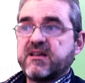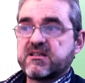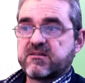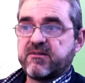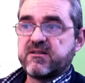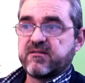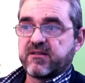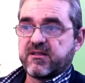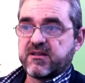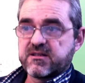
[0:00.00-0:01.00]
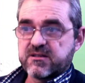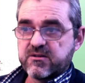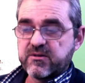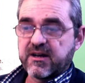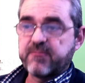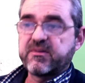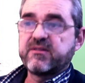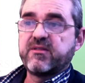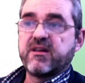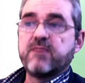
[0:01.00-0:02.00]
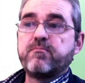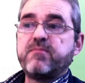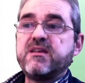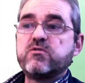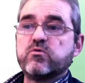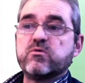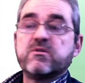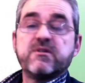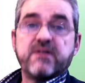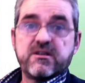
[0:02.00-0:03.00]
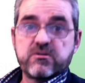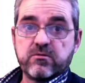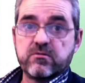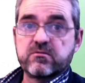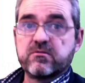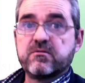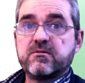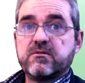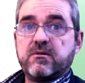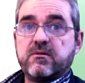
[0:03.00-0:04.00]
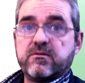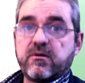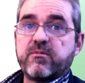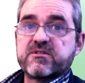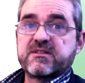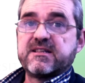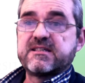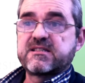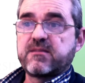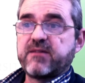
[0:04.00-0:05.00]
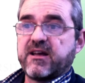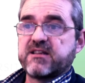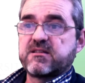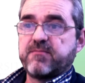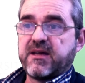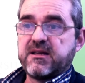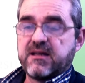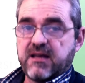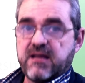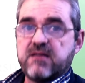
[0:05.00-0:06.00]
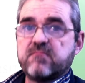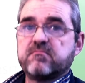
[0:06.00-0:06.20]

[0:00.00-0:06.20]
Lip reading: is greater than this new gap, then P2 is also robustly stabilized by K.